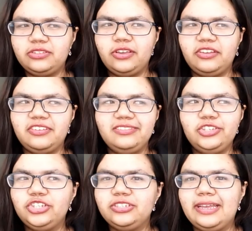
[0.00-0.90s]
so
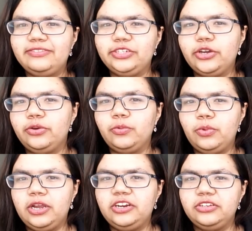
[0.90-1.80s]
you just have to go
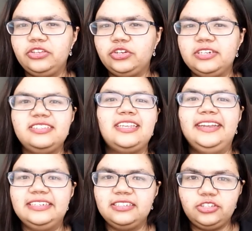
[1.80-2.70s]
where you're
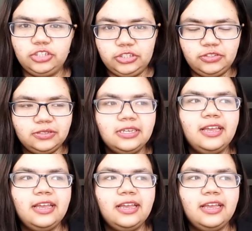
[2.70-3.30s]
assigned to.